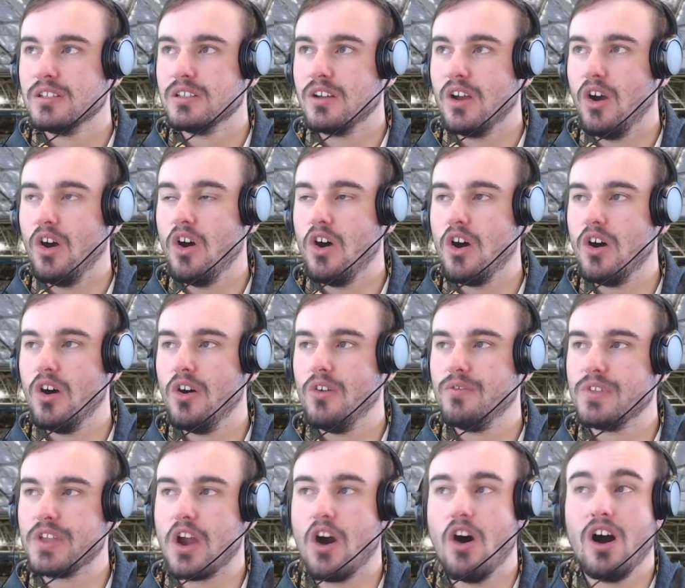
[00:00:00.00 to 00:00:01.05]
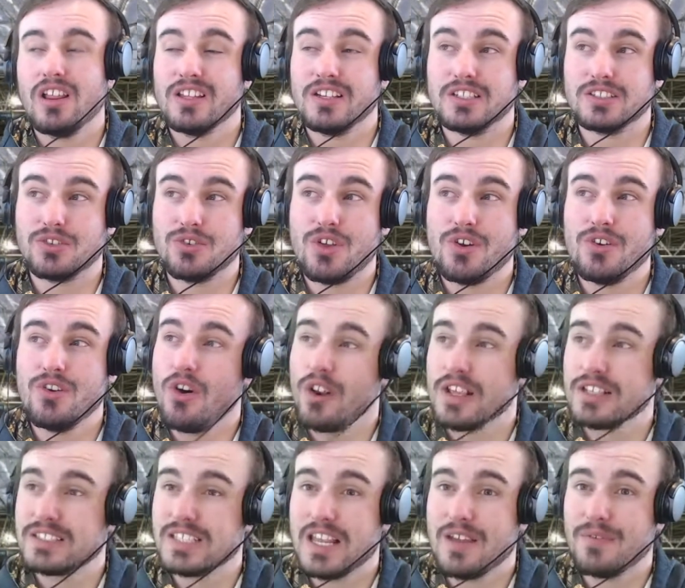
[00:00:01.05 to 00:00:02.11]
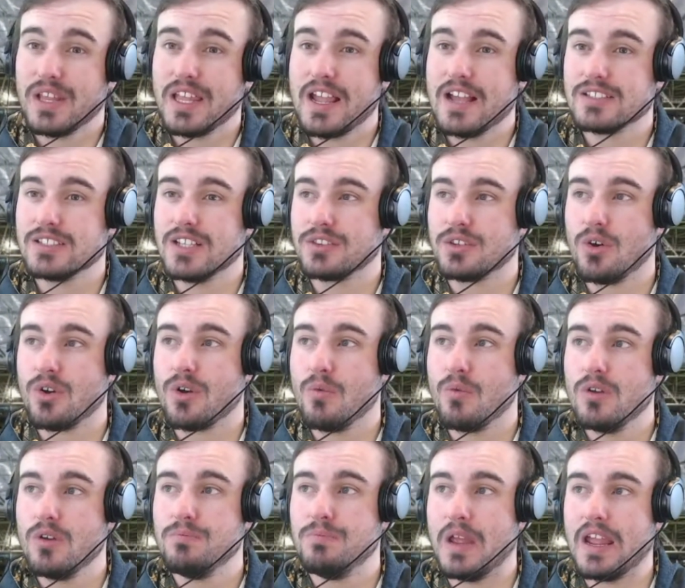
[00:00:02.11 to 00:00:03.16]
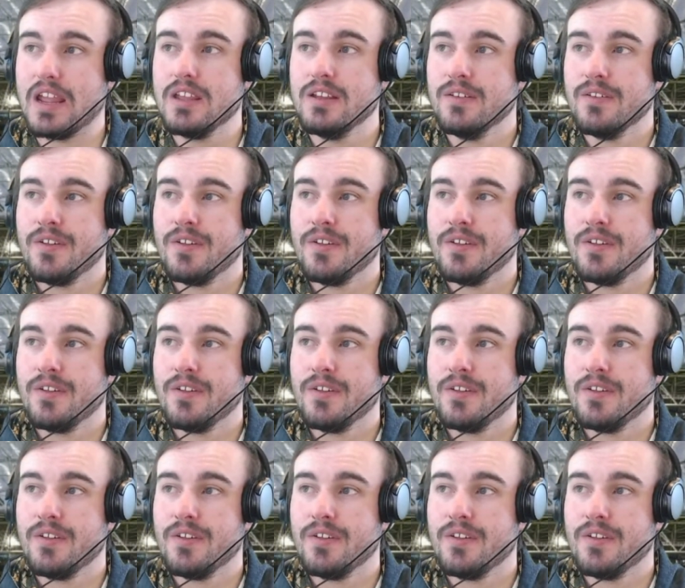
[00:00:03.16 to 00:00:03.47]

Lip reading: of the Highlanders, although not as heavily as I thought it would be,